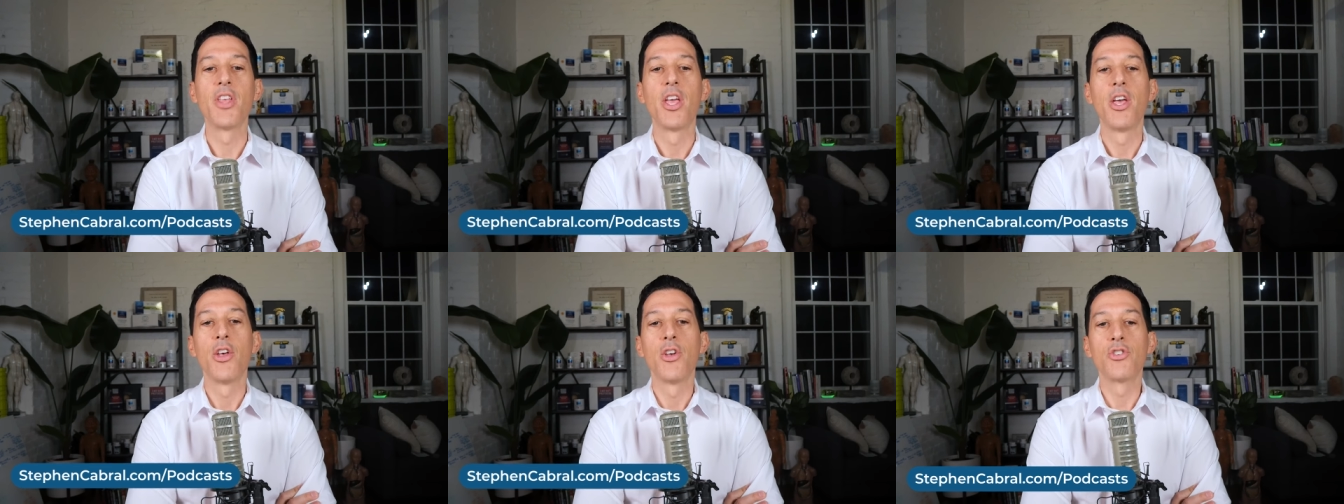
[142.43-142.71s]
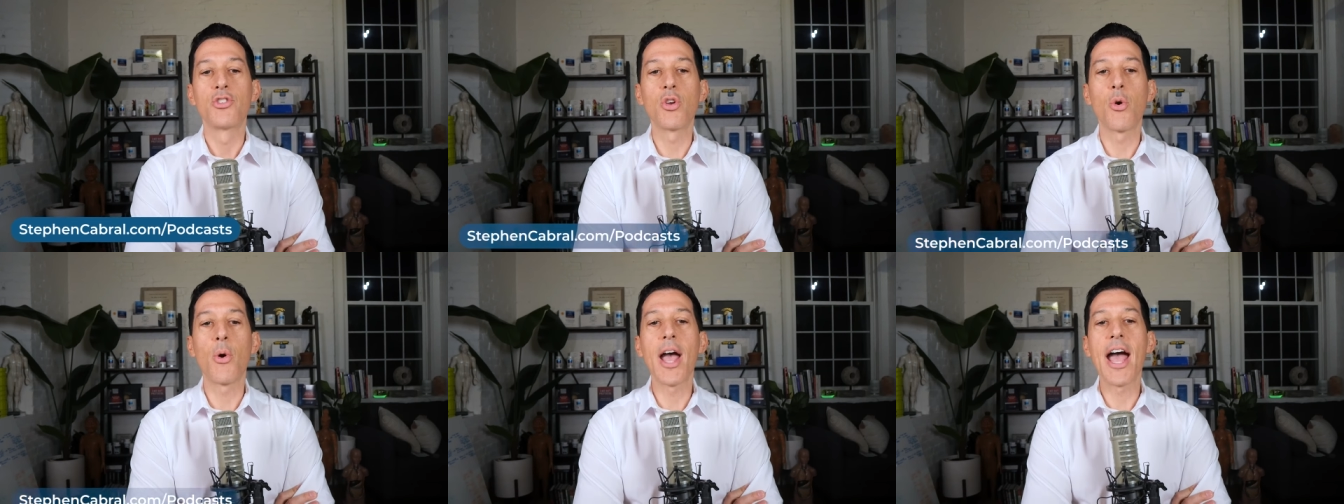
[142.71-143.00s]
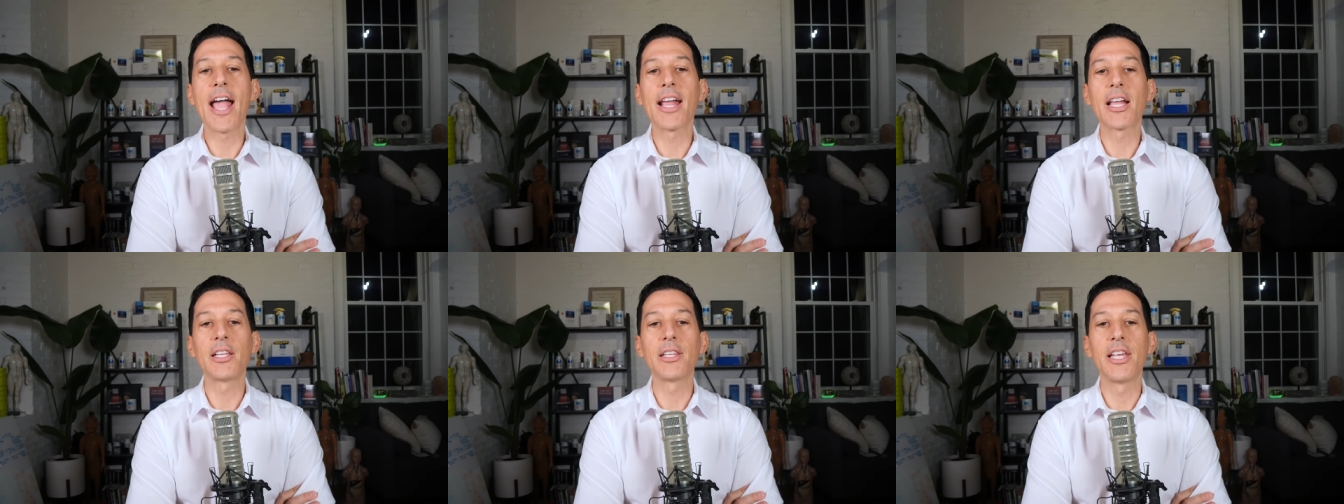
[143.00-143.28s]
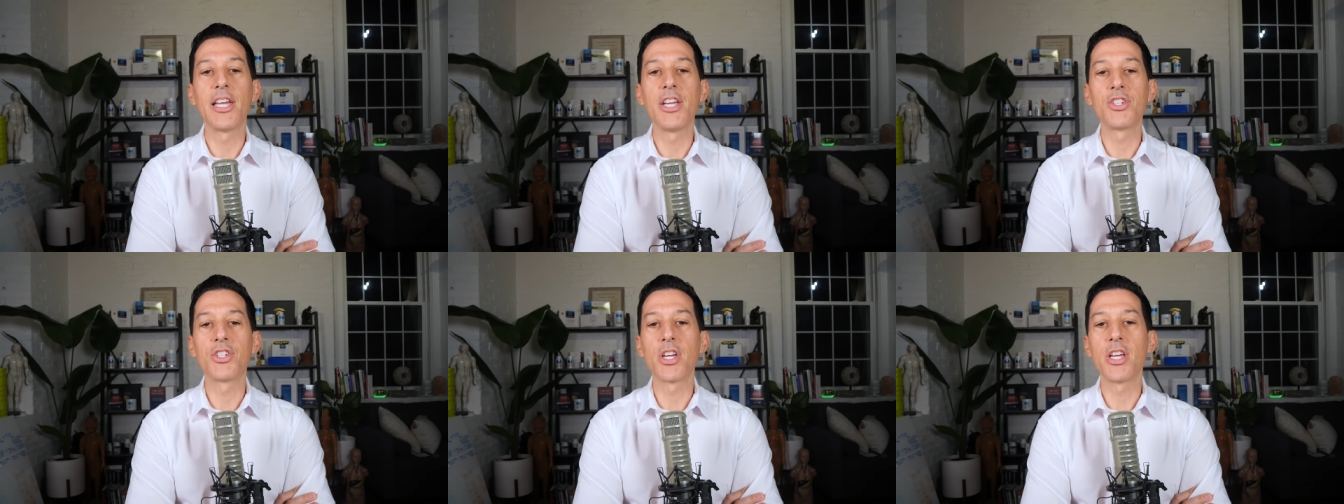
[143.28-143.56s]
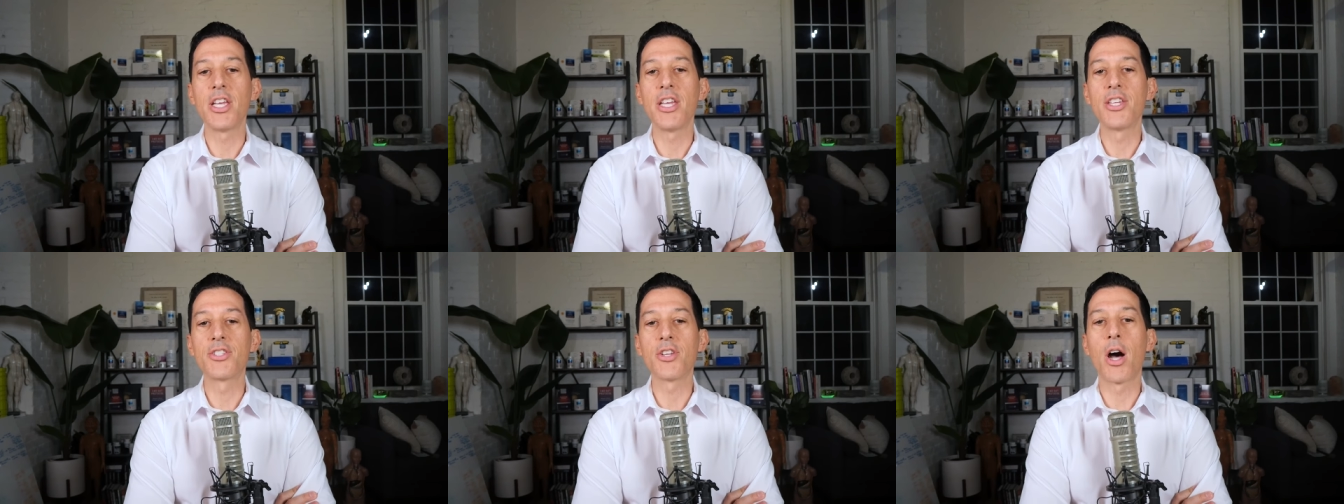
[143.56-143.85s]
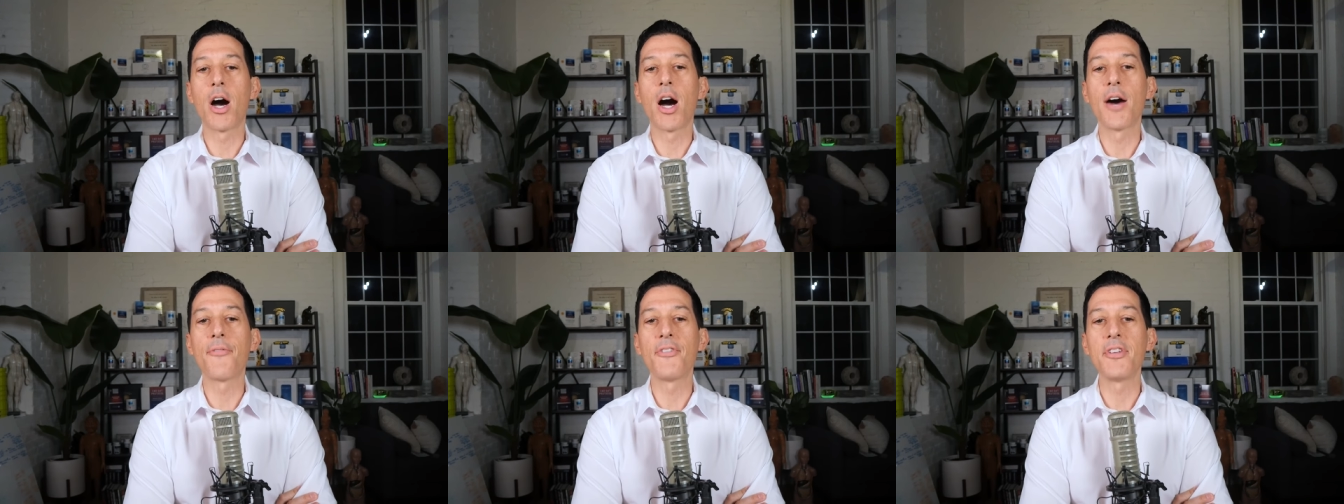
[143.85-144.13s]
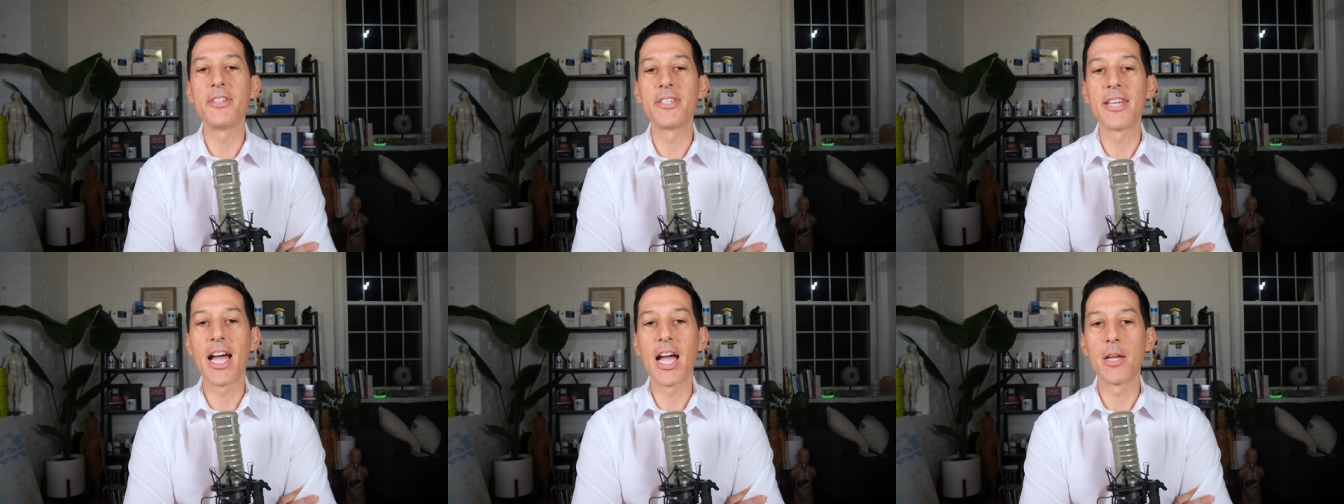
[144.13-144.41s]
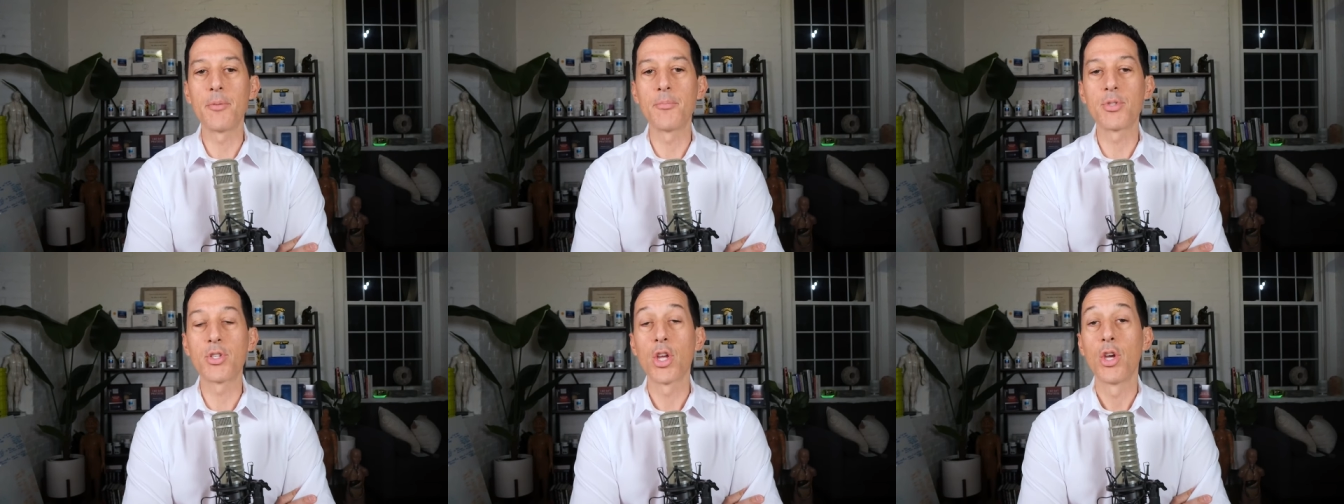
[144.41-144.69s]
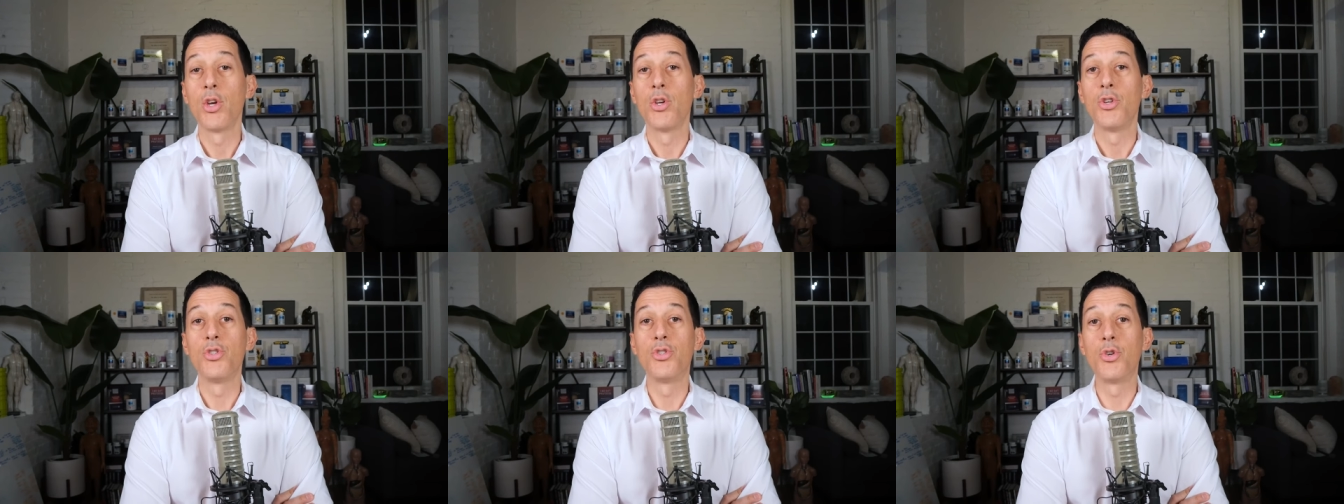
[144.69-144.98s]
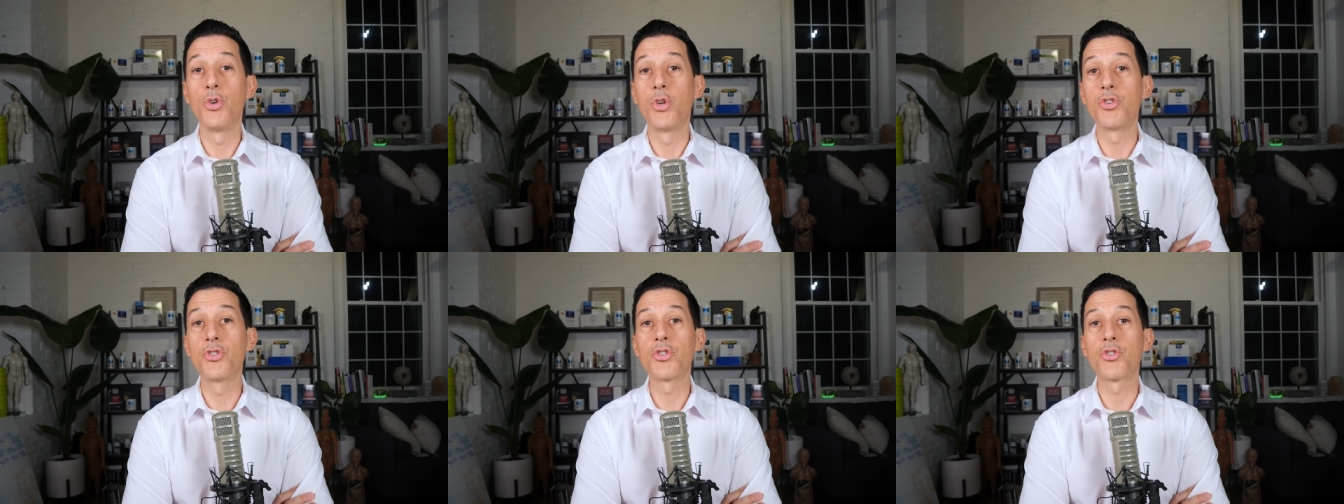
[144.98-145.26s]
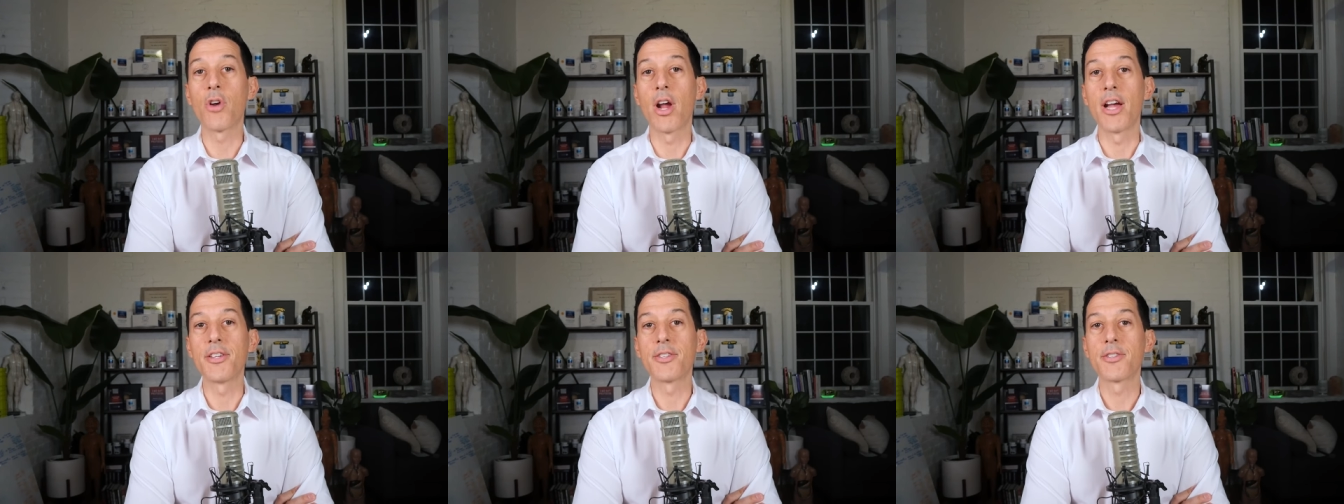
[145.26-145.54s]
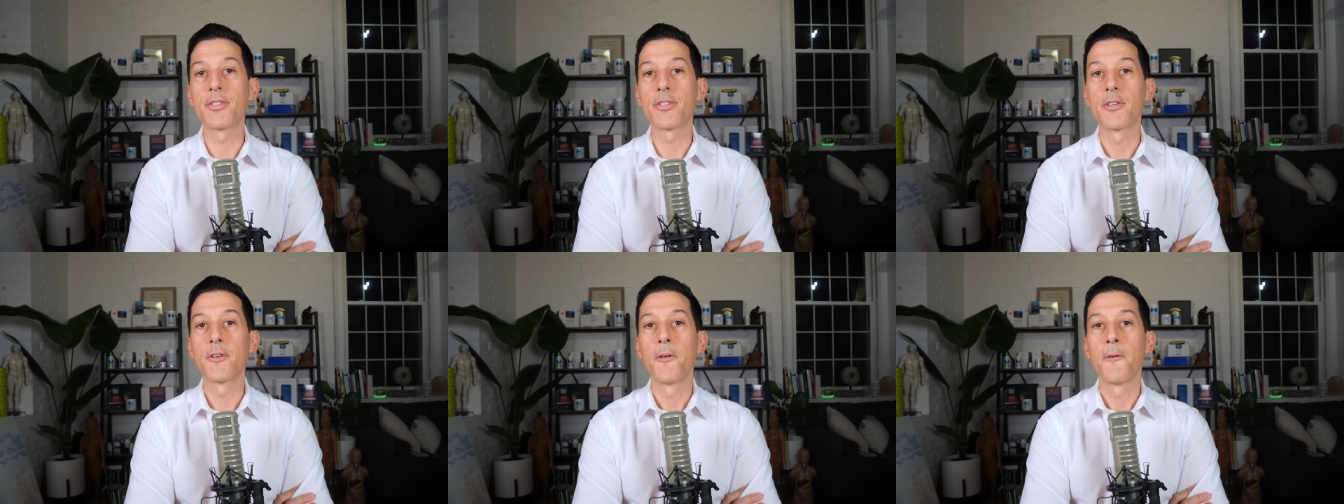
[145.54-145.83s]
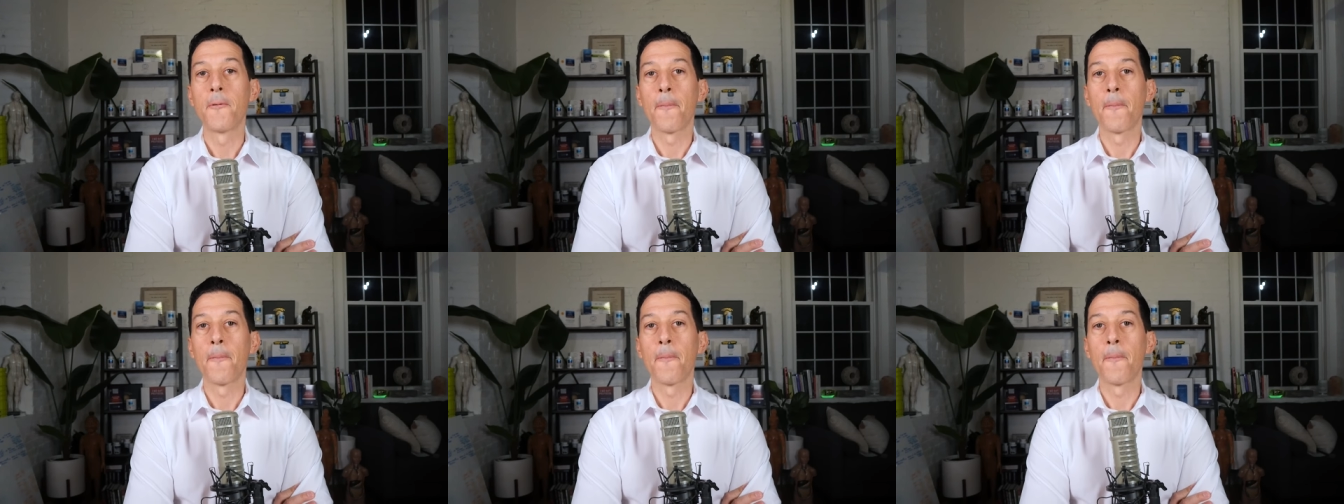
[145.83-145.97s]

So achalasia is oftentimes due to stress,